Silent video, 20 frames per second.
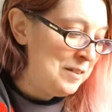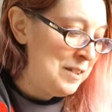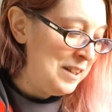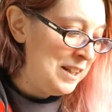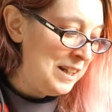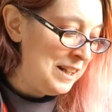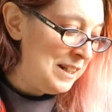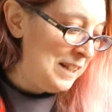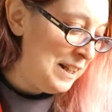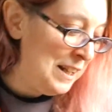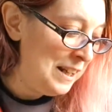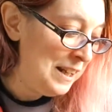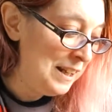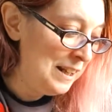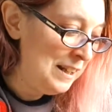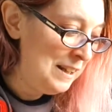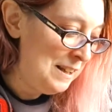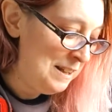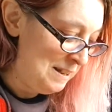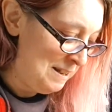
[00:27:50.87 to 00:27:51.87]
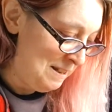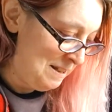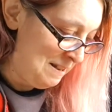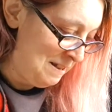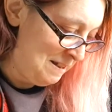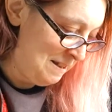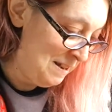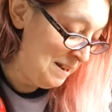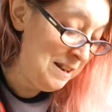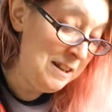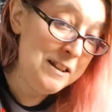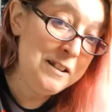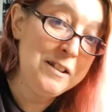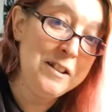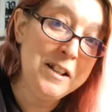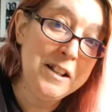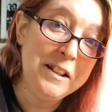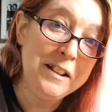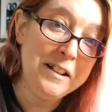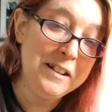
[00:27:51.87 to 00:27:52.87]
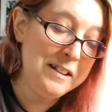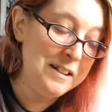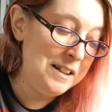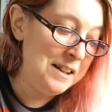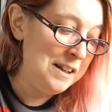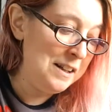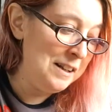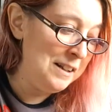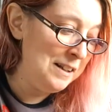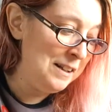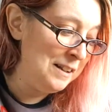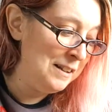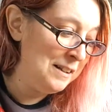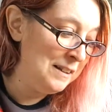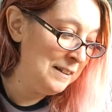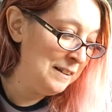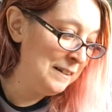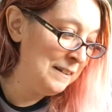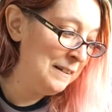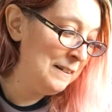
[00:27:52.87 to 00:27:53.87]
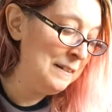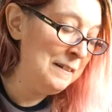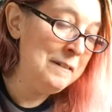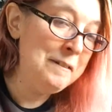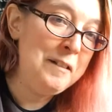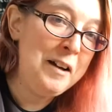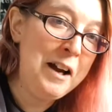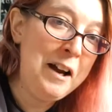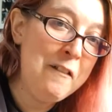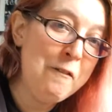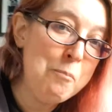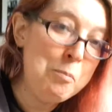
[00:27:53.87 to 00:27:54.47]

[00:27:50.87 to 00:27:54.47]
in here, ding ding, I have